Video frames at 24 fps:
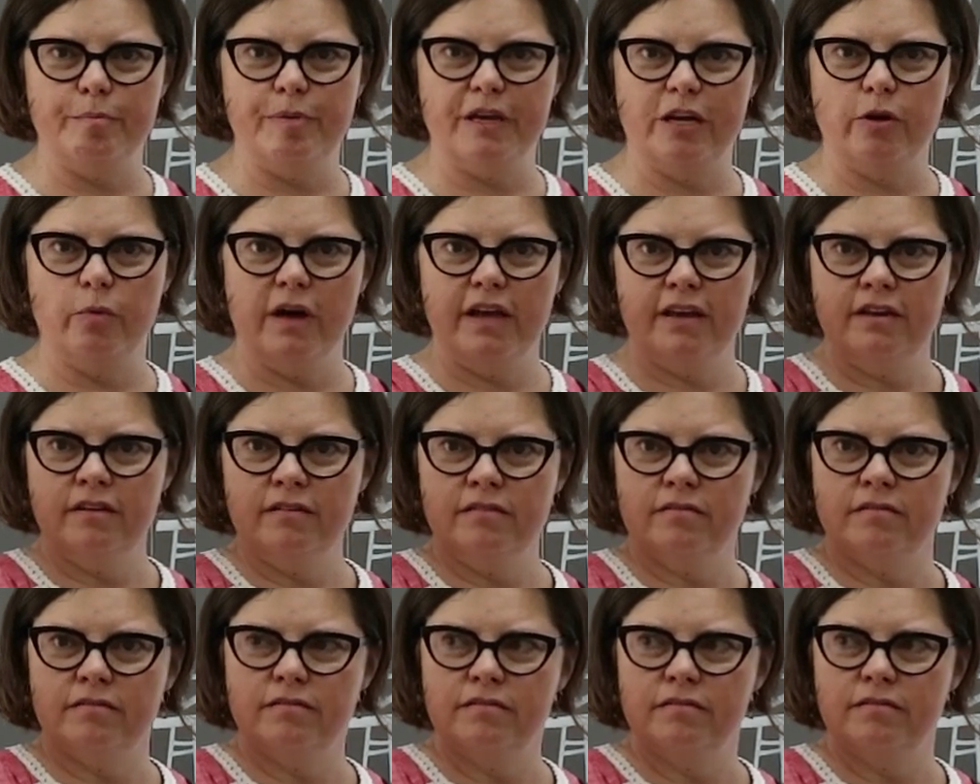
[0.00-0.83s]
the big one.
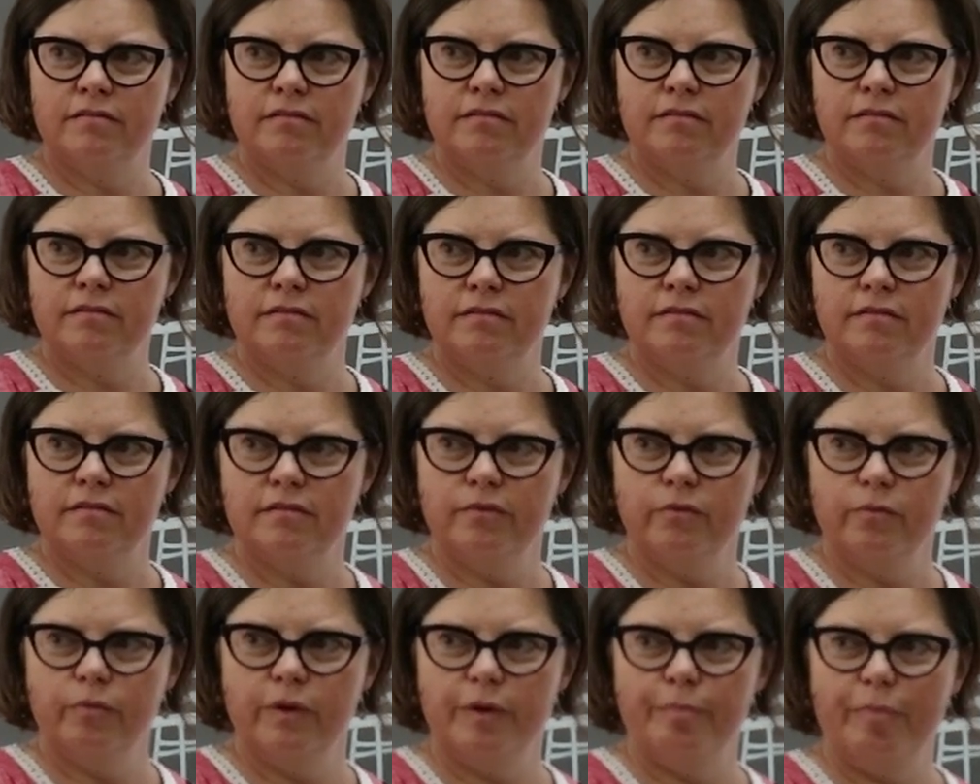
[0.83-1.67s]

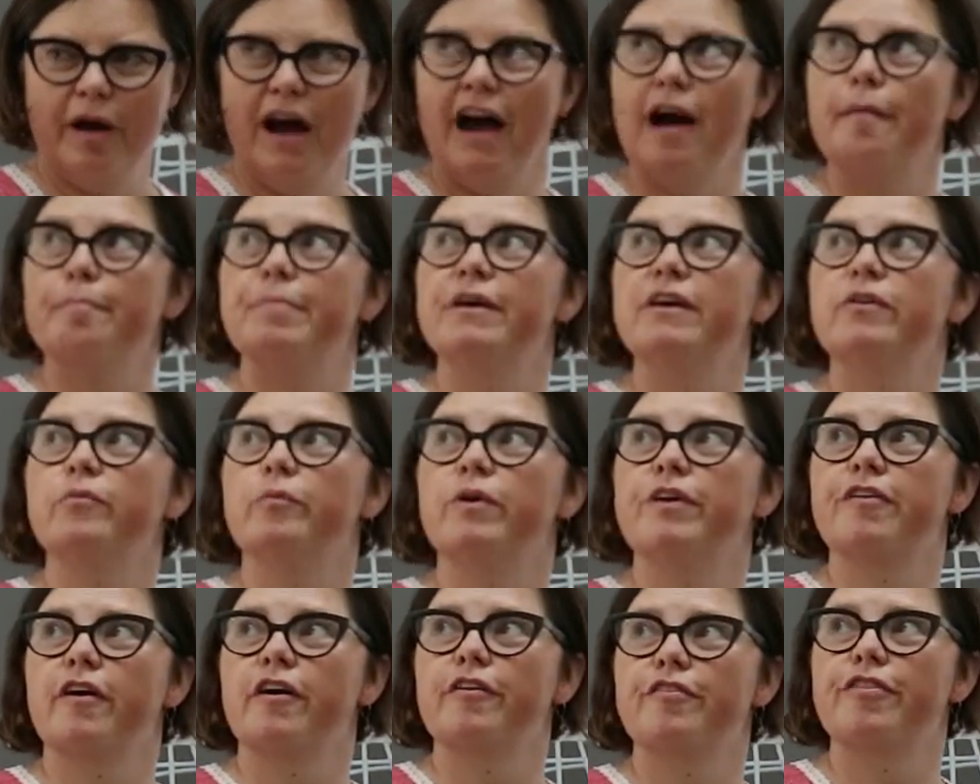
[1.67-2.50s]
We pop it
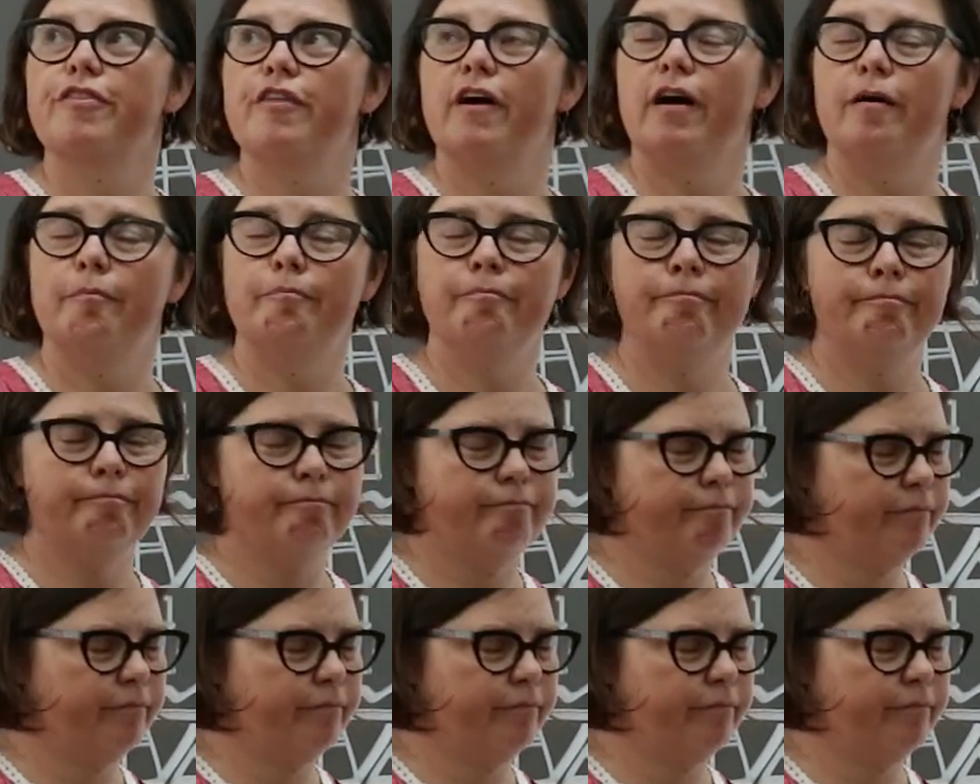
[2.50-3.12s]
with our thumb.